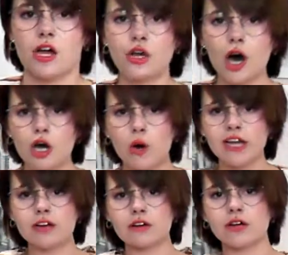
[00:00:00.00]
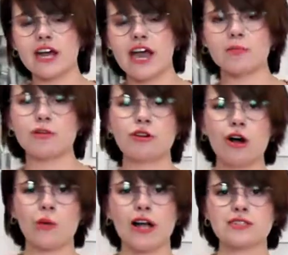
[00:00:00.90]
not quite crew neck, but
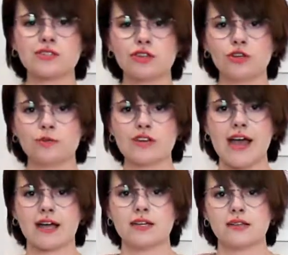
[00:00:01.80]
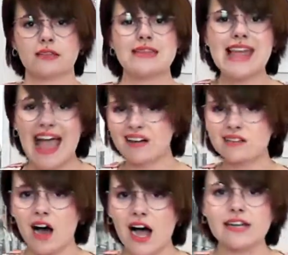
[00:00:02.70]
not quite scoop neck
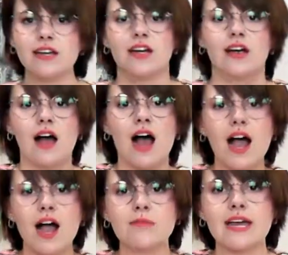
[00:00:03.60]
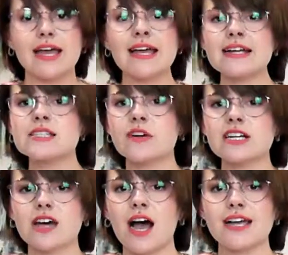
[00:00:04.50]
neckline. Um, it is
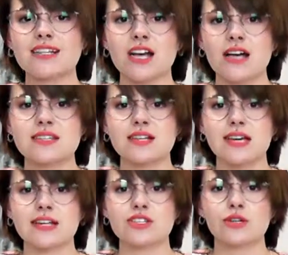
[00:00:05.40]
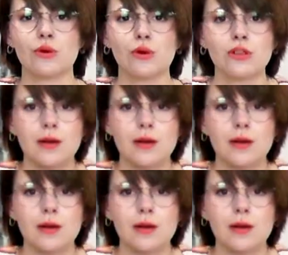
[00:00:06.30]
very tight. It does cling to all